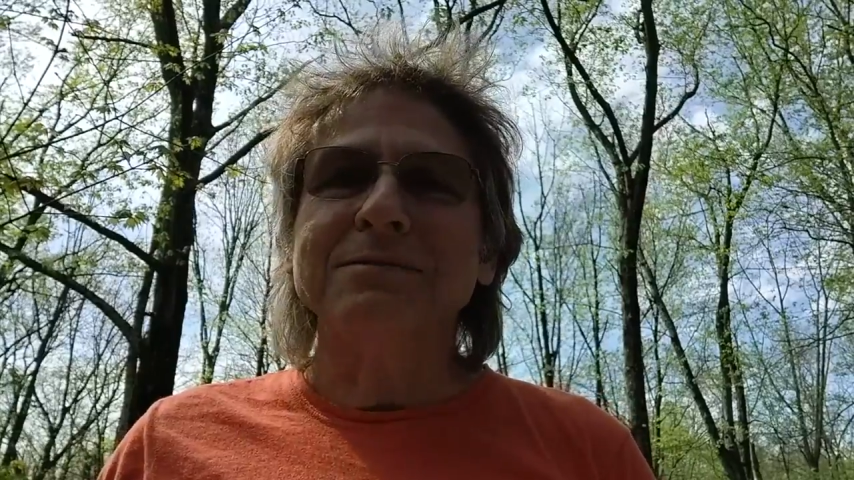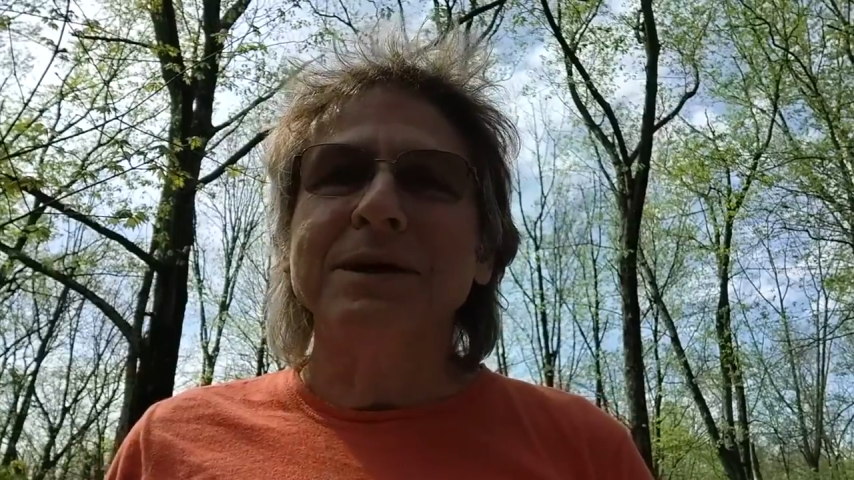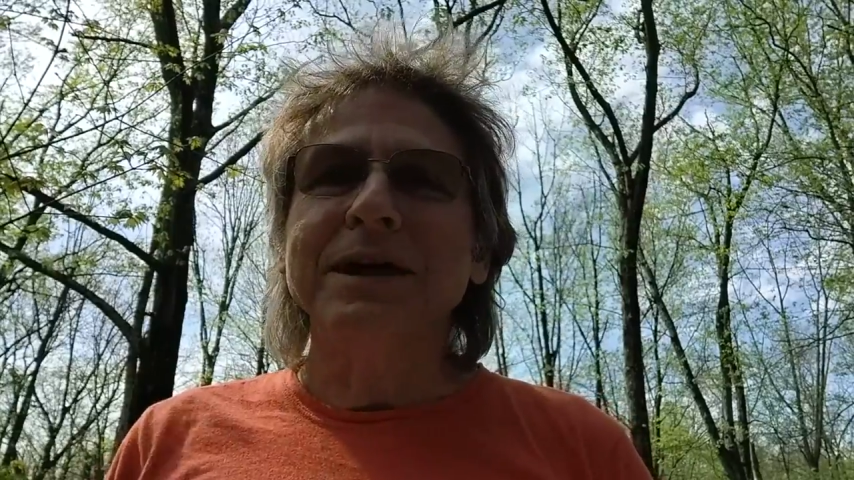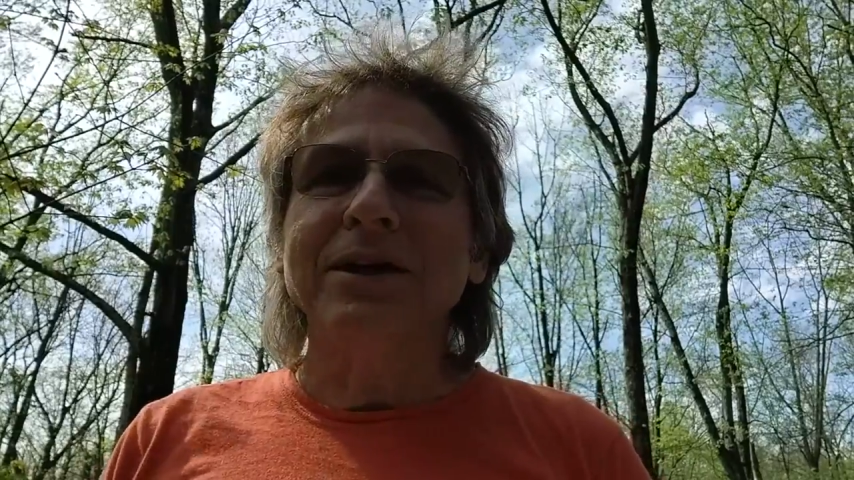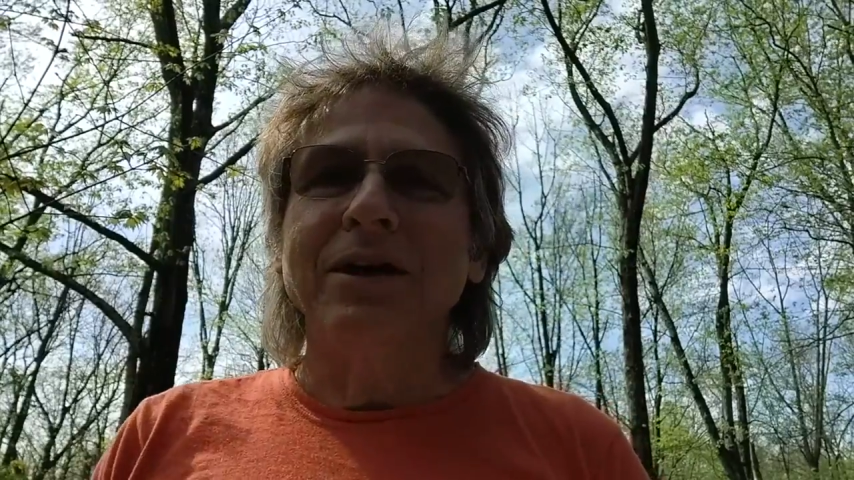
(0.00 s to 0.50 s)

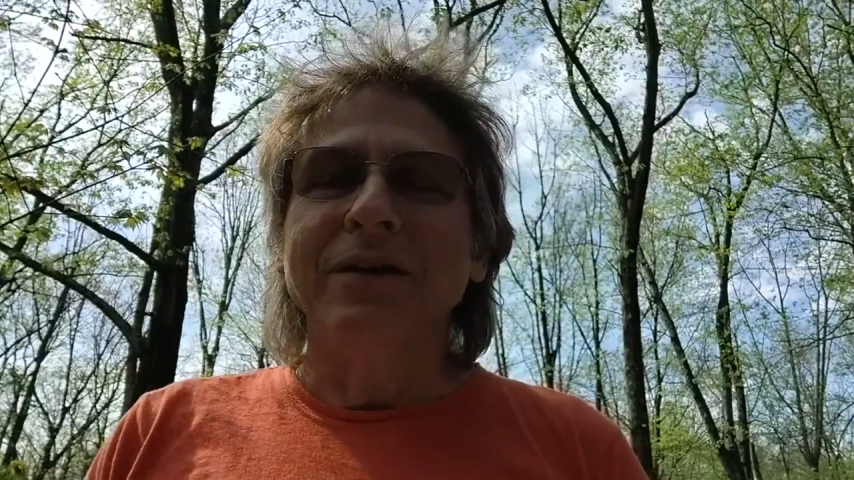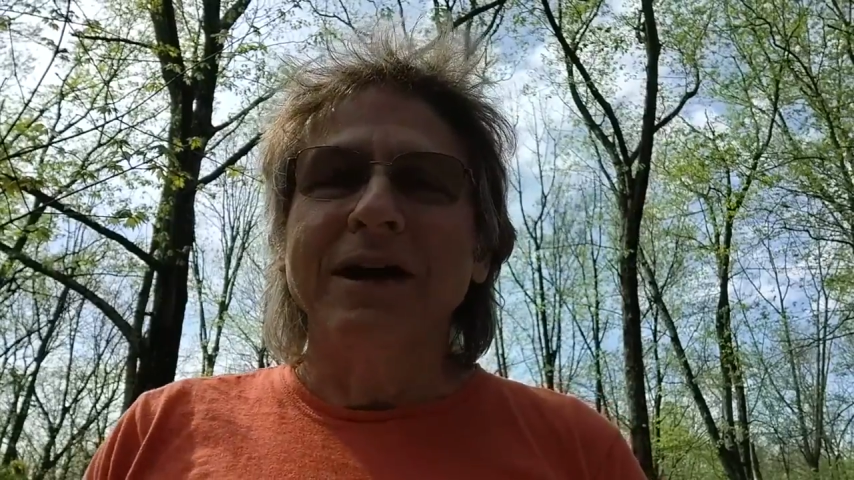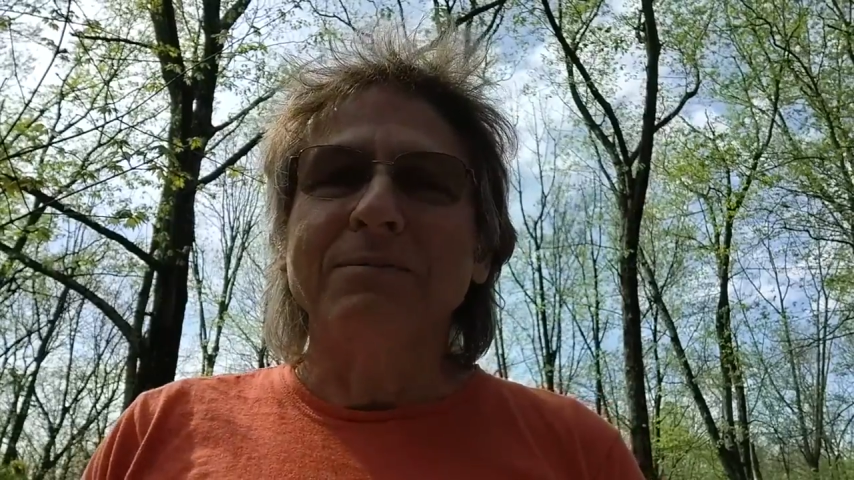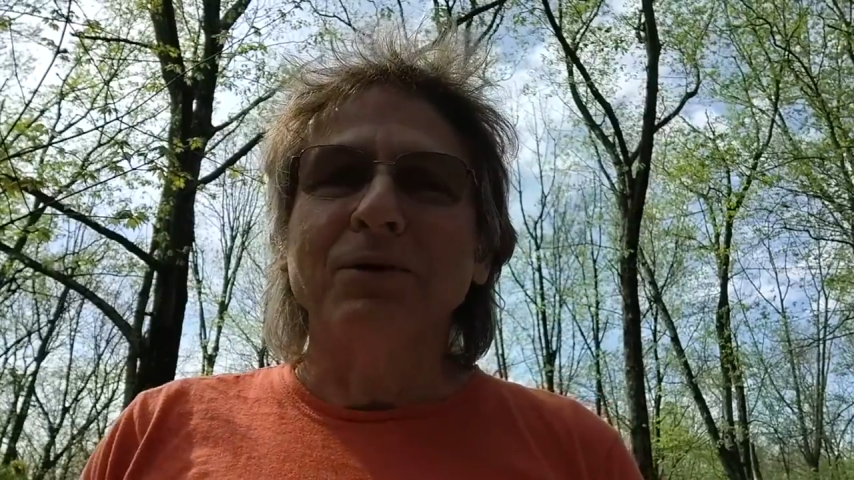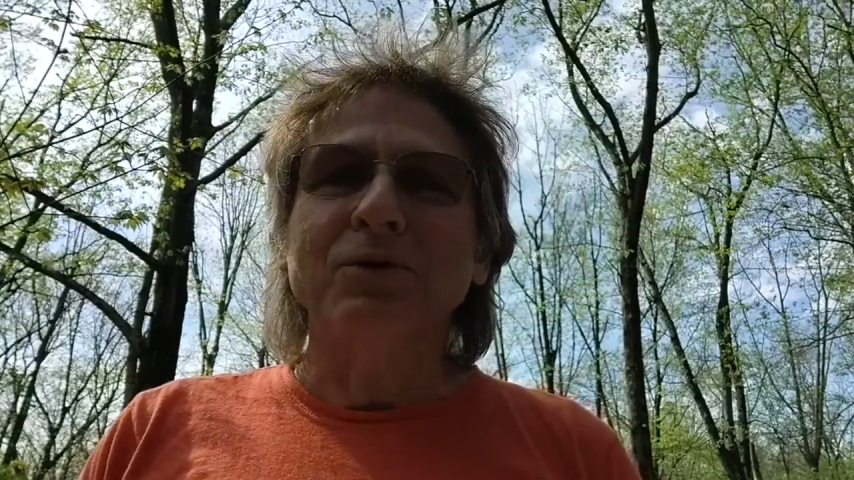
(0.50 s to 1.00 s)
meeting on
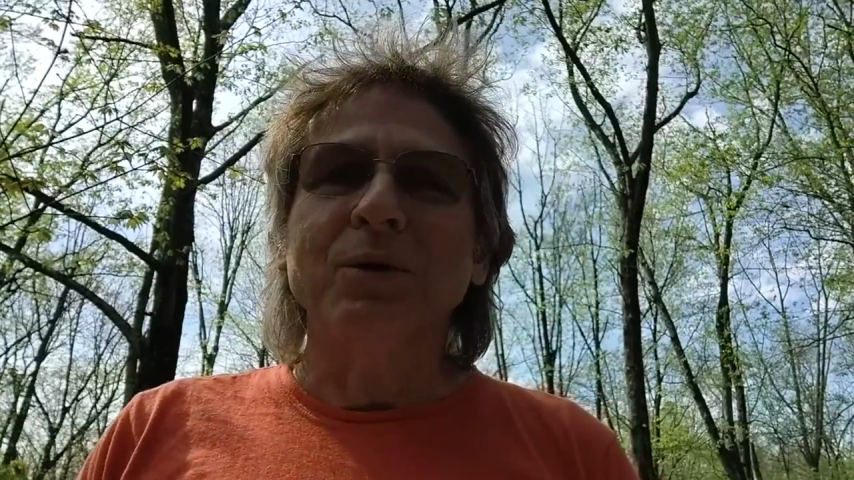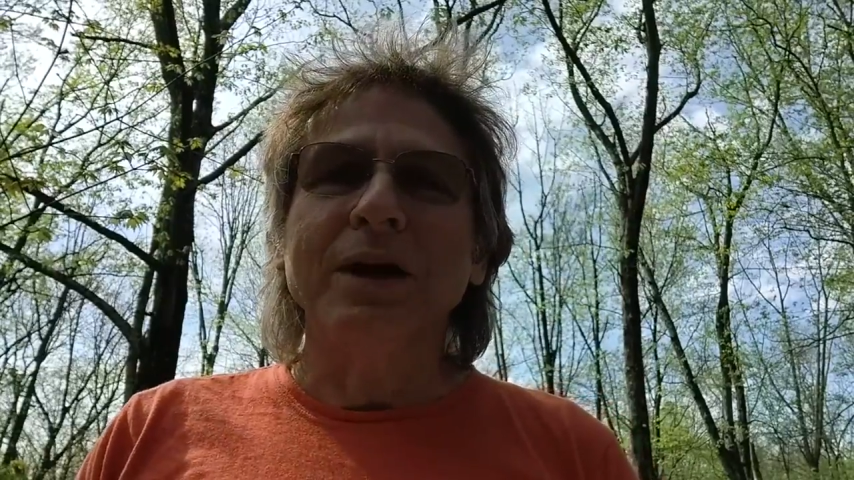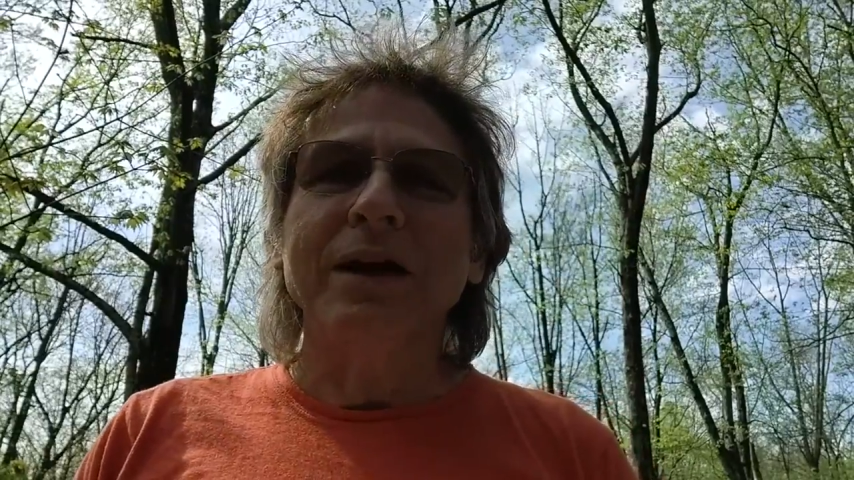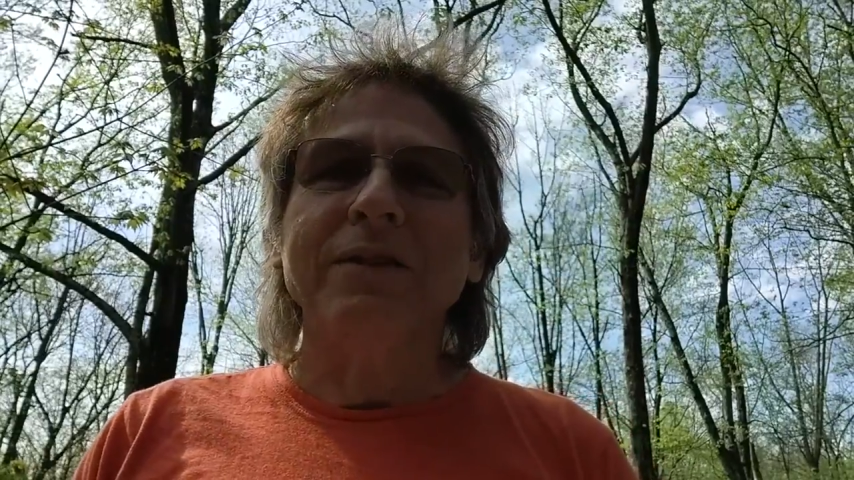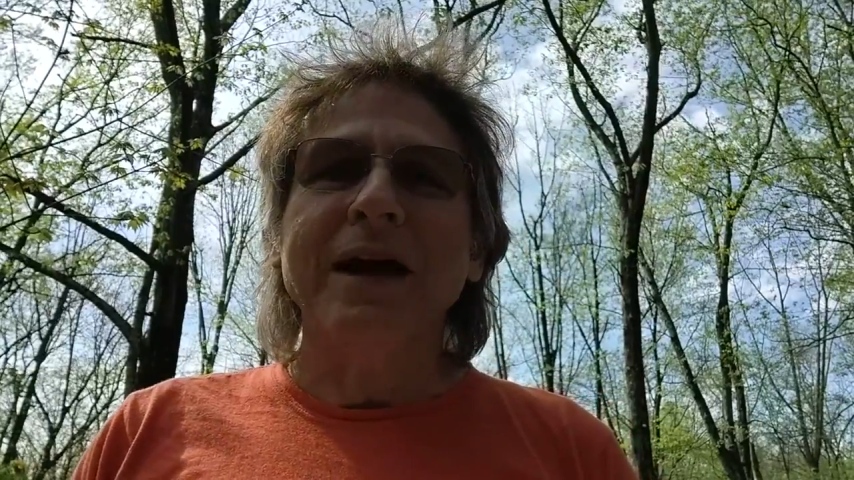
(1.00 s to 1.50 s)
April 20th.